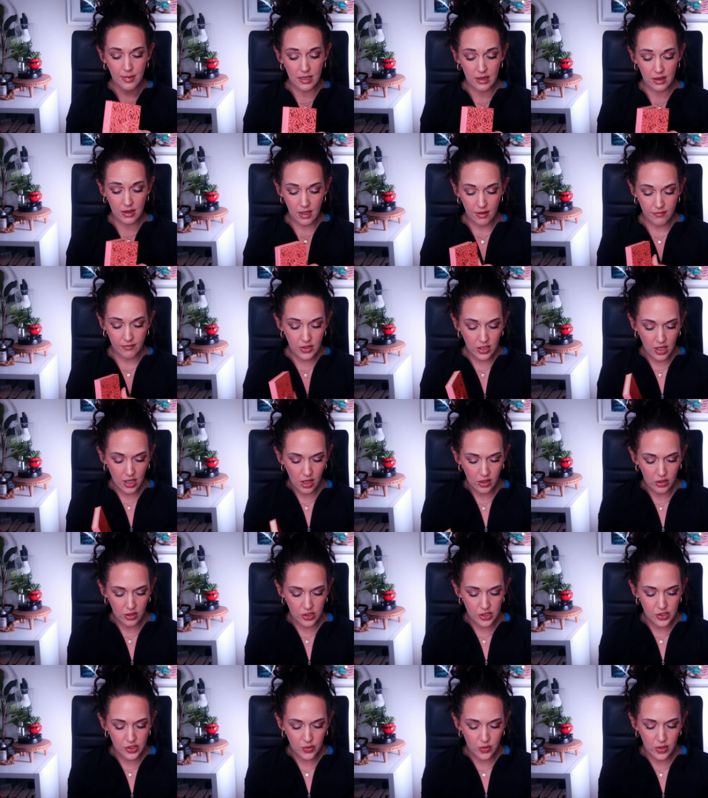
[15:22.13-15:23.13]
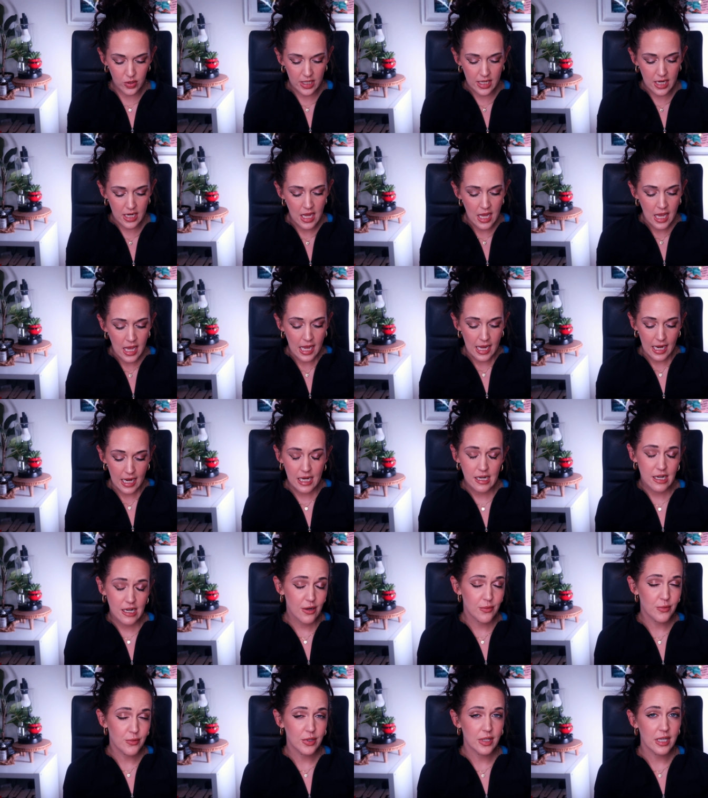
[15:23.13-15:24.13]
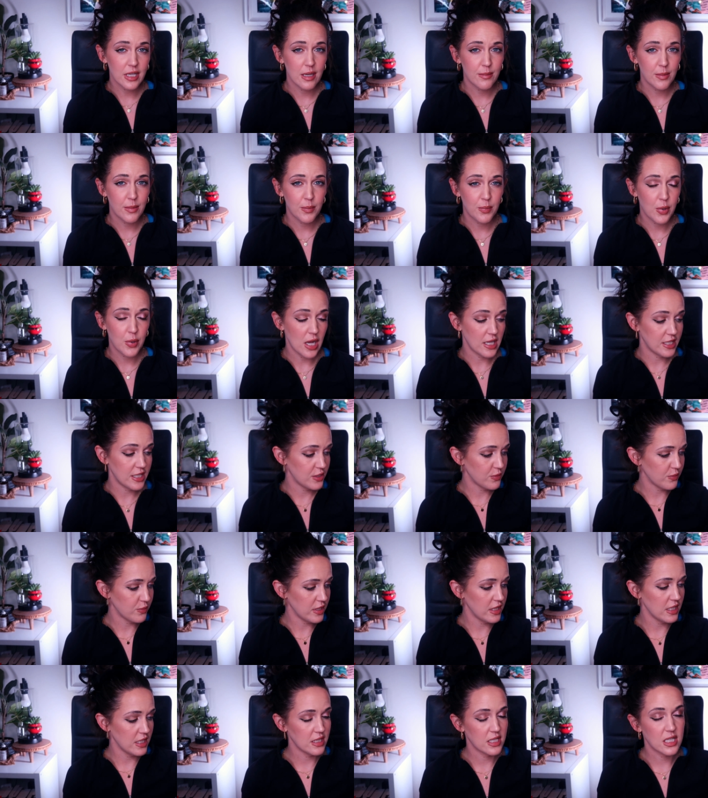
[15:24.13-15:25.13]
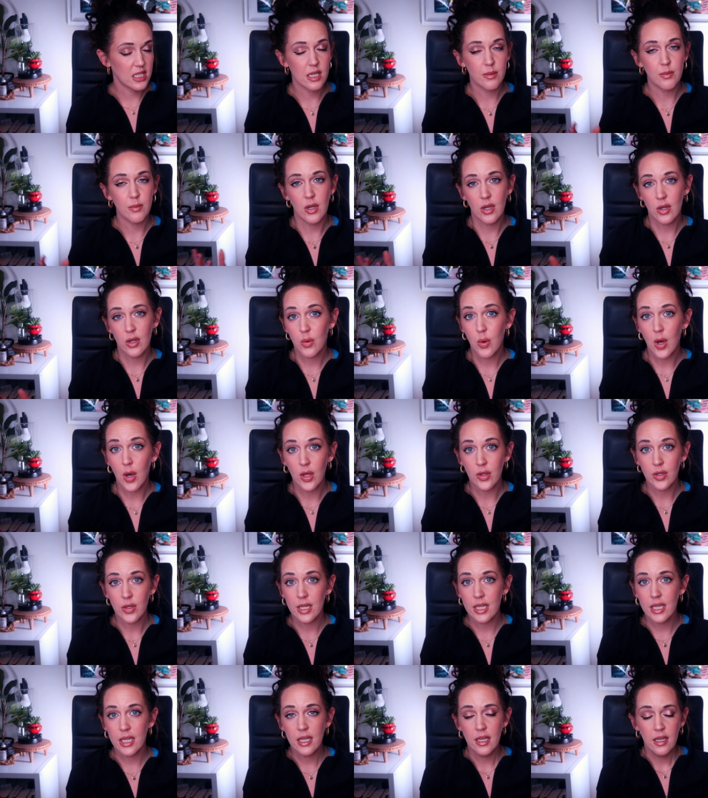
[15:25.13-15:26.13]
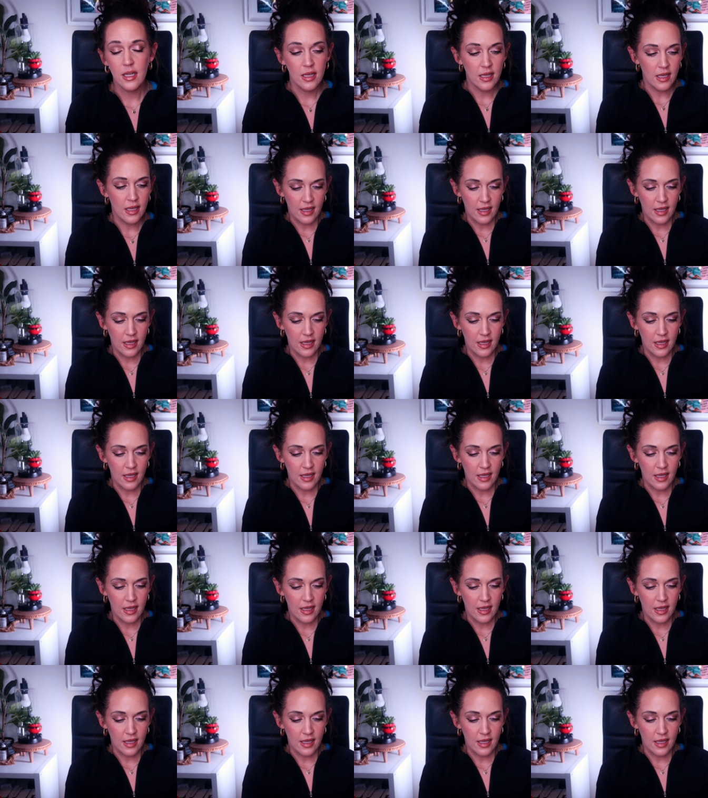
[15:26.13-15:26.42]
I love the color story, and I really am impressed with the Sigma quality.